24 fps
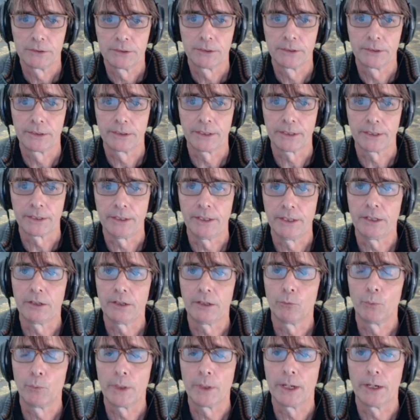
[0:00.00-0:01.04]
the
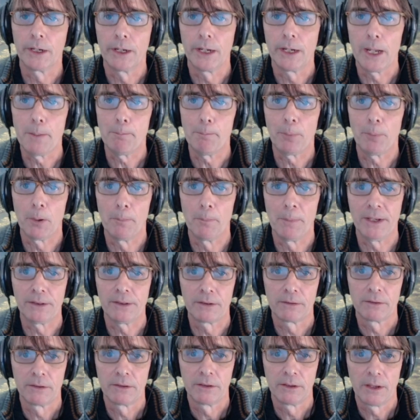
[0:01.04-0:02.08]
technique, we can
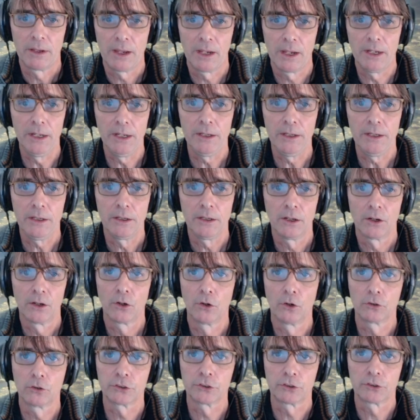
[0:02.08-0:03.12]
implement any
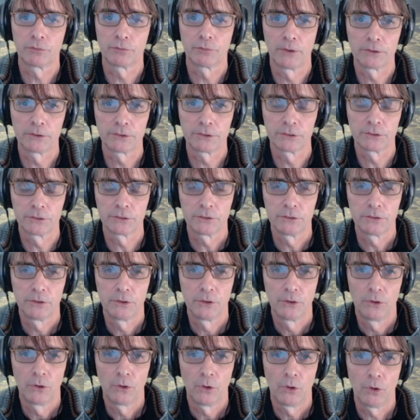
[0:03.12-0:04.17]
logic function
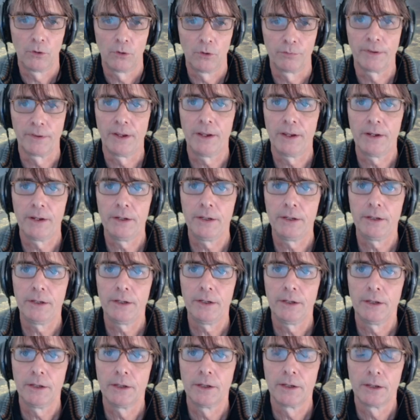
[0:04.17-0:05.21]
of any
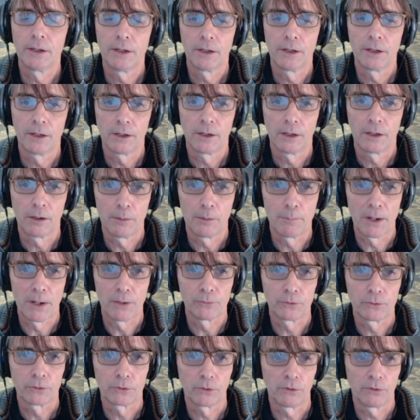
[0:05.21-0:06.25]

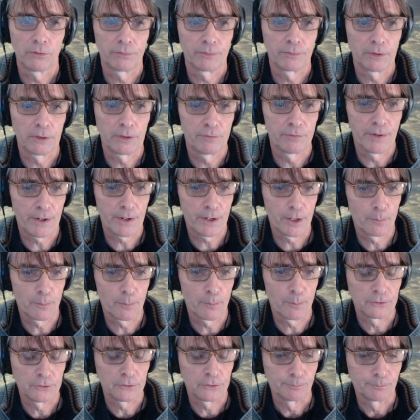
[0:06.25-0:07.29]
amount of
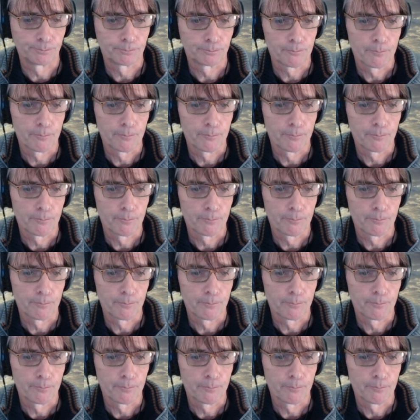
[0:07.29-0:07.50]
variables.